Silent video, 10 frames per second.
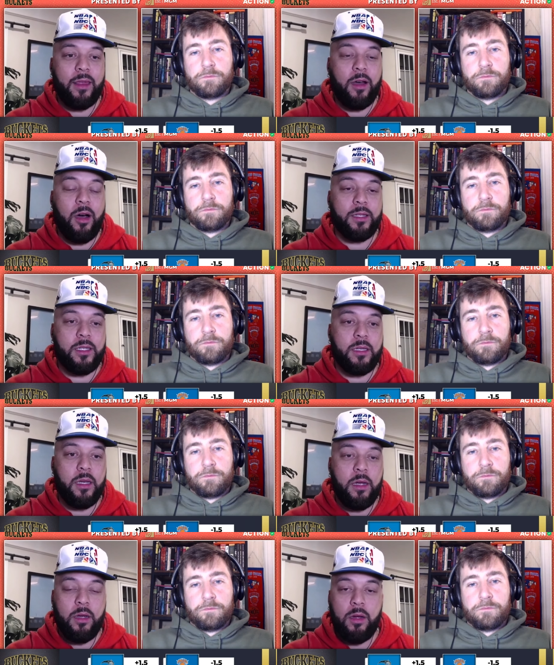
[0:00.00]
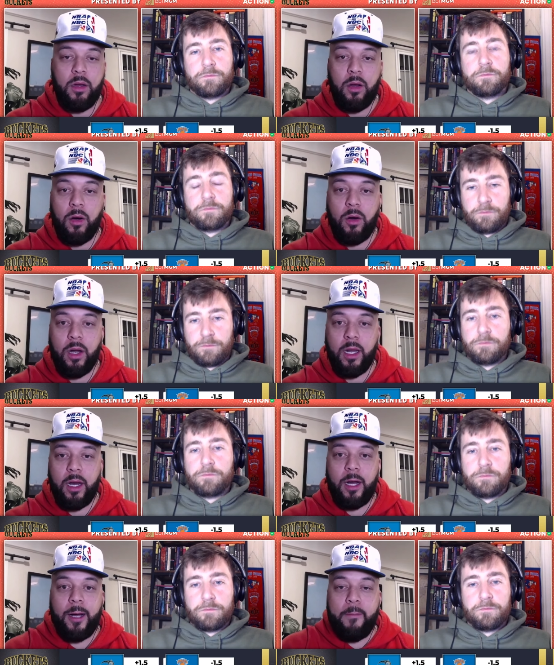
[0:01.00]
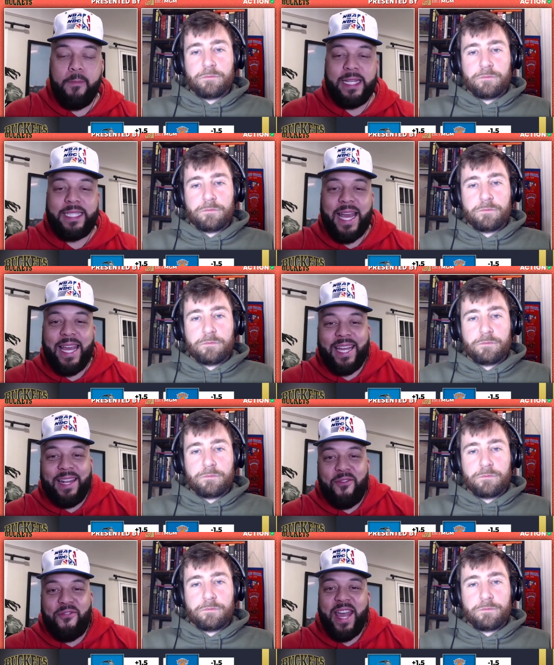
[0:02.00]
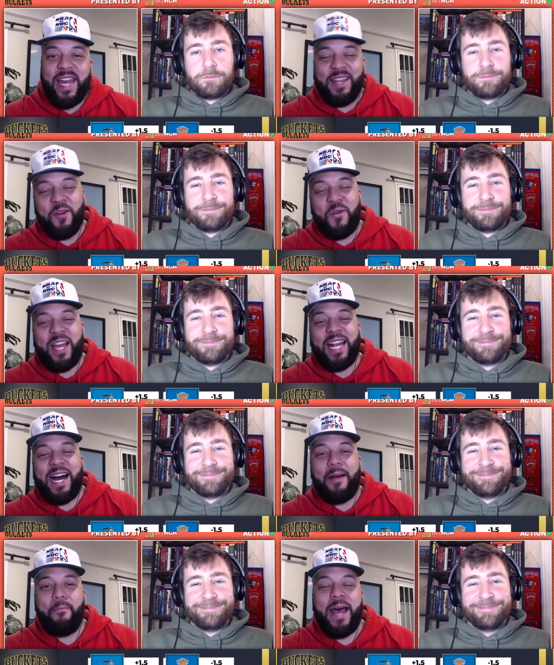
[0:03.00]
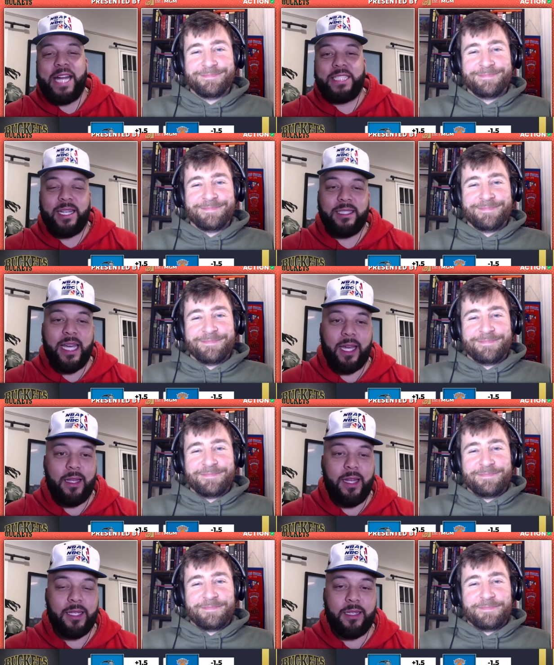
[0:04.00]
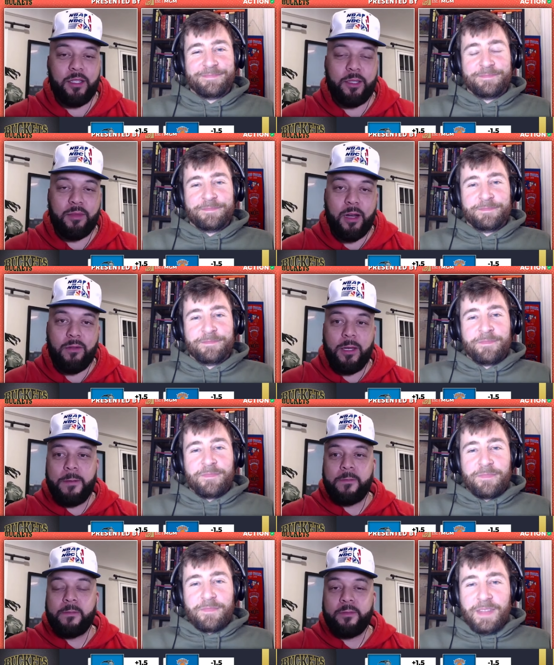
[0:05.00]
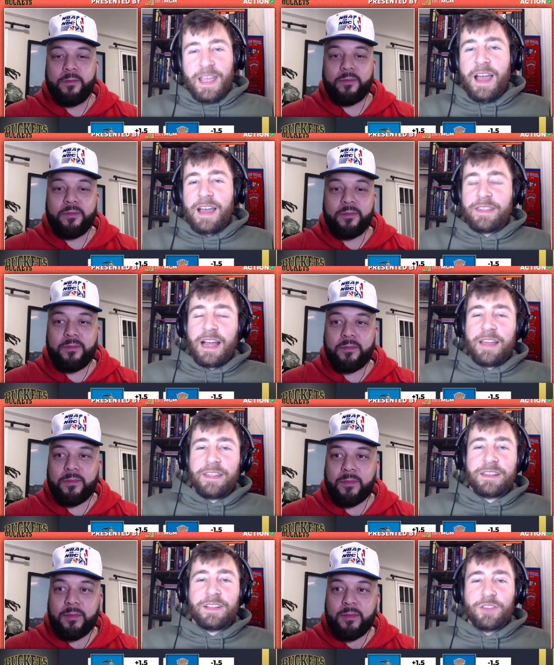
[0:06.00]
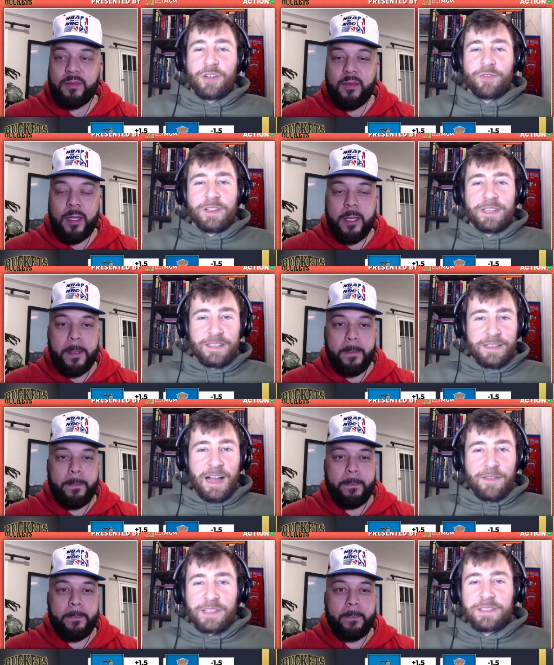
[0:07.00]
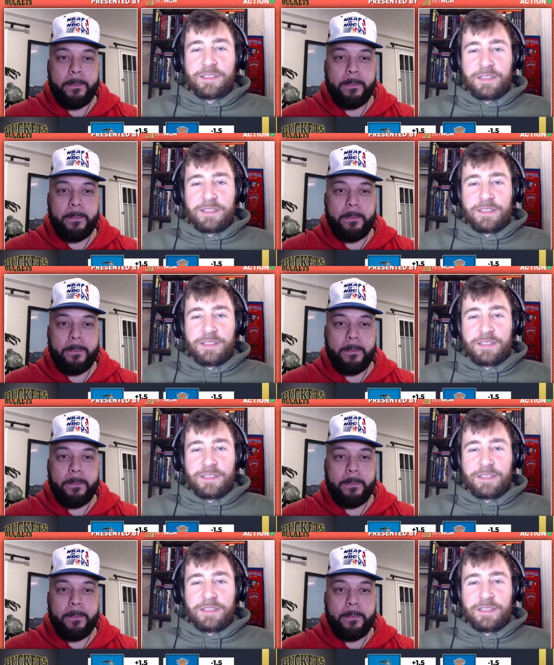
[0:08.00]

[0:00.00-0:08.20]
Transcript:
Speaker 1: thoughts on uh, me taking and fading the white hot magic and taking the Knicks here, Jim Turvey?
Speaker 2: Yeah, I think I think the look really obviously